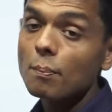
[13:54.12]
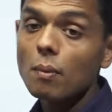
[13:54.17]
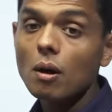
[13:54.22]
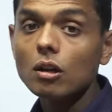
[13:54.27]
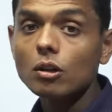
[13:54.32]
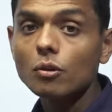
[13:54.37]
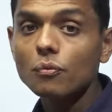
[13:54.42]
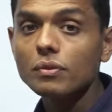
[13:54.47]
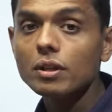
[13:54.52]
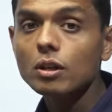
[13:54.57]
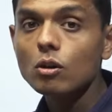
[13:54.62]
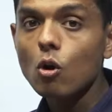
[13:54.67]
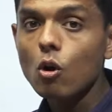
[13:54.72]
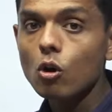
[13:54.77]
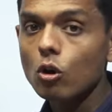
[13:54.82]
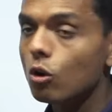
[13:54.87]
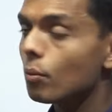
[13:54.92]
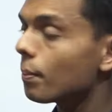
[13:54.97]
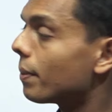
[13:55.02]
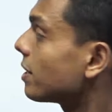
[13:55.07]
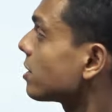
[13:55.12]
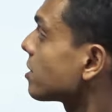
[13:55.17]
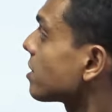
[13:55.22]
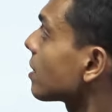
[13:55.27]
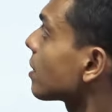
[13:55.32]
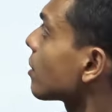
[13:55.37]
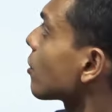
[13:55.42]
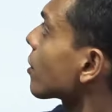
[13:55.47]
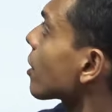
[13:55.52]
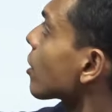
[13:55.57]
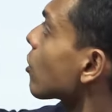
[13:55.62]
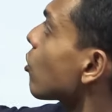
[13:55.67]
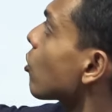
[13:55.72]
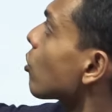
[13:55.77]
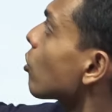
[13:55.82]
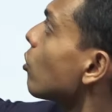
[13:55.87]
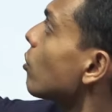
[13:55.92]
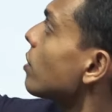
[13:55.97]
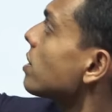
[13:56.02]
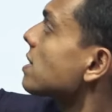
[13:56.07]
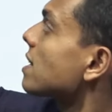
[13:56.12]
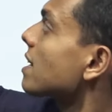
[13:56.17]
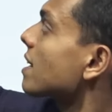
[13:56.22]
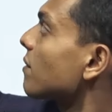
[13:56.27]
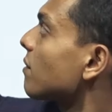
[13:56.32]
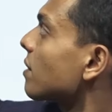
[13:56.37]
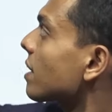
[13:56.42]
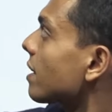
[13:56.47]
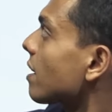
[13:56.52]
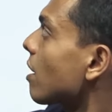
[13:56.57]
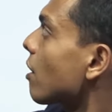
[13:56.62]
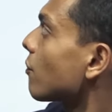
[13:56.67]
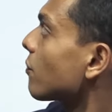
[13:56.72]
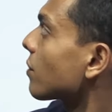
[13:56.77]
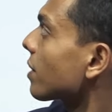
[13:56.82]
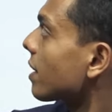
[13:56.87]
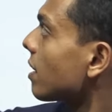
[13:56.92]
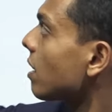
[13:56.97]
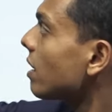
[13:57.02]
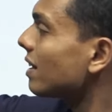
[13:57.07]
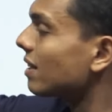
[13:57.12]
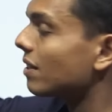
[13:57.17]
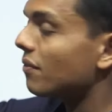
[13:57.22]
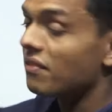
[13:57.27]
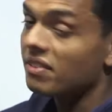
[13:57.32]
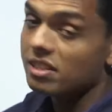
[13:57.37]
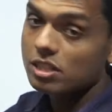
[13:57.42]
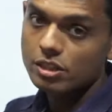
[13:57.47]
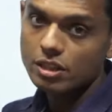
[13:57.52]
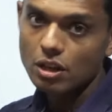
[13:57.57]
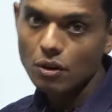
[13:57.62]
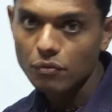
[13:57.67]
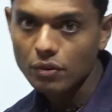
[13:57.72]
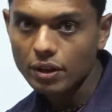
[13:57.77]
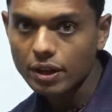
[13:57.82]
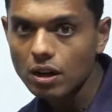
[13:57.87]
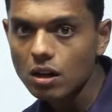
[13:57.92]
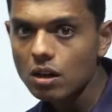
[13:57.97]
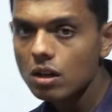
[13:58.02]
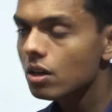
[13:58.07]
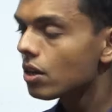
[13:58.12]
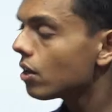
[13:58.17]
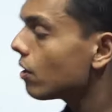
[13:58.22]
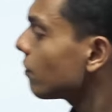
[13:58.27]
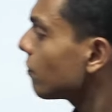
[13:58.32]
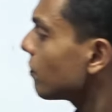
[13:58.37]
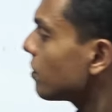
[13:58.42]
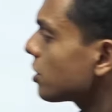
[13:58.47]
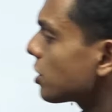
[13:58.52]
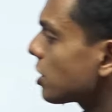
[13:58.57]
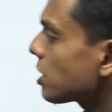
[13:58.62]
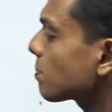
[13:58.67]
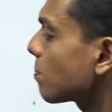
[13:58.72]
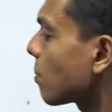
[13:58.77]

part of the Congo Basin. Okay, Congo is a river in Africa, in the West Africa, which is